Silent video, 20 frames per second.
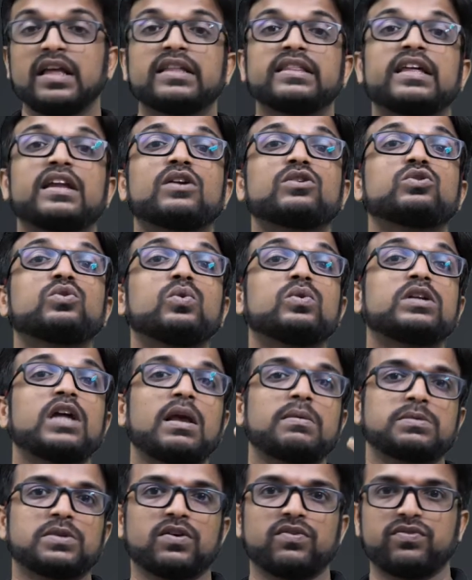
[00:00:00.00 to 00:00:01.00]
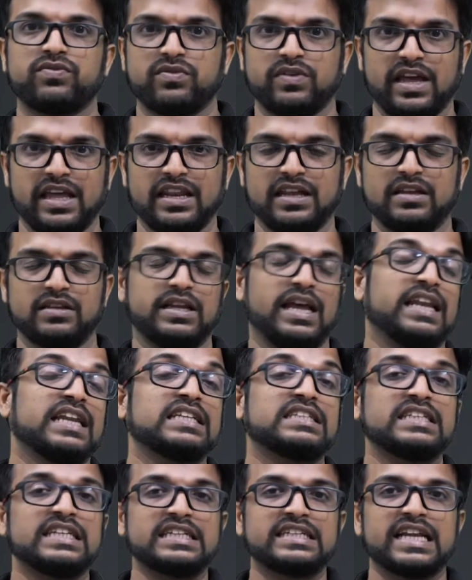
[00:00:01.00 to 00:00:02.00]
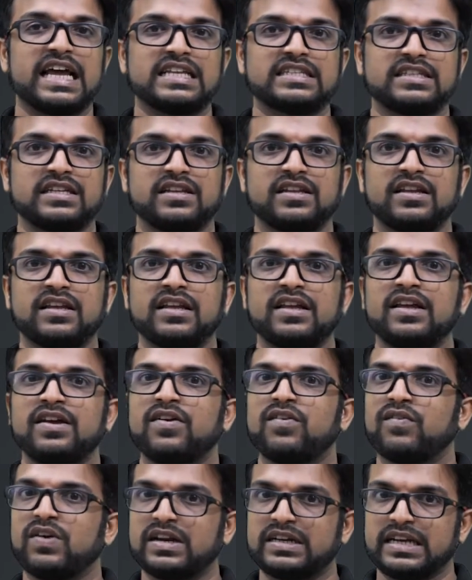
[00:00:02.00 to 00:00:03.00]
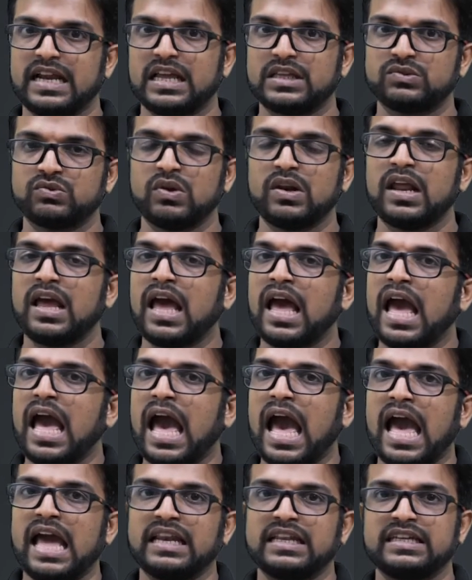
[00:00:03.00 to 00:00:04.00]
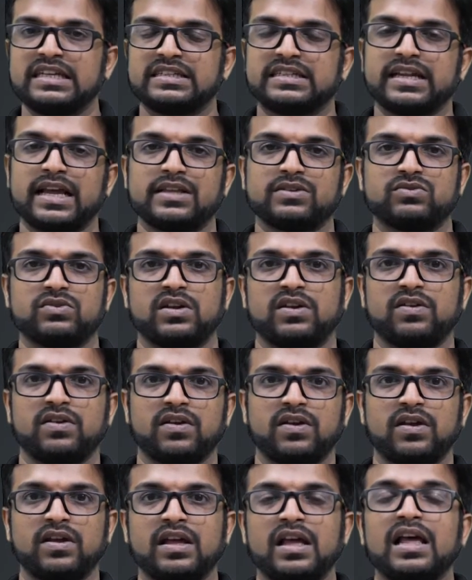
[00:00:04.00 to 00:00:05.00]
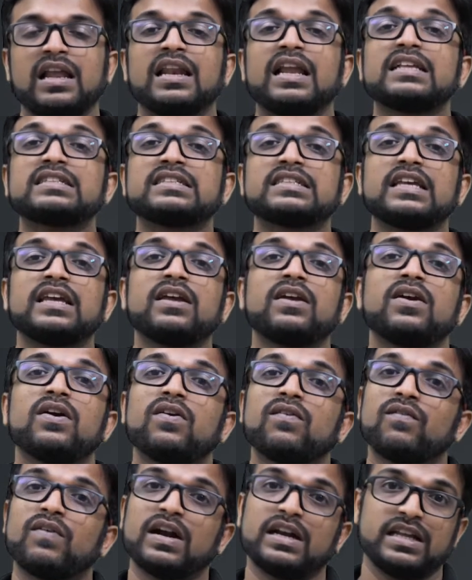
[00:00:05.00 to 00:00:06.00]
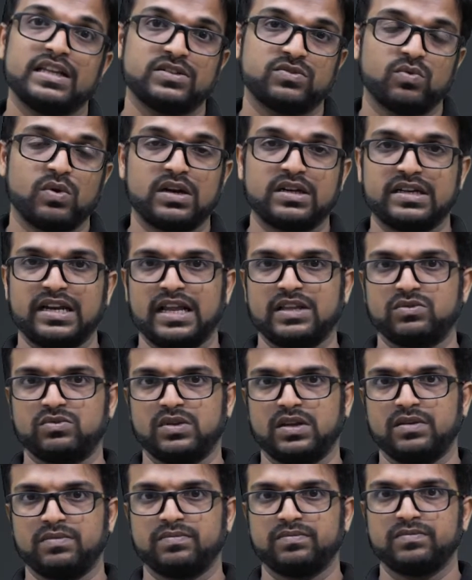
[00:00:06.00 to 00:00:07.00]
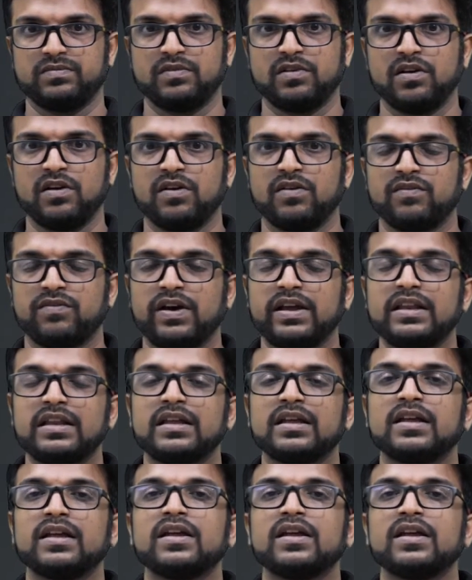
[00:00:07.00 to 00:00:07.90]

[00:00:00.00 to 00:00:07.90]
There are two types of energy in transit, work transfer and heat transfer. Let's see what is work transfer. Fine.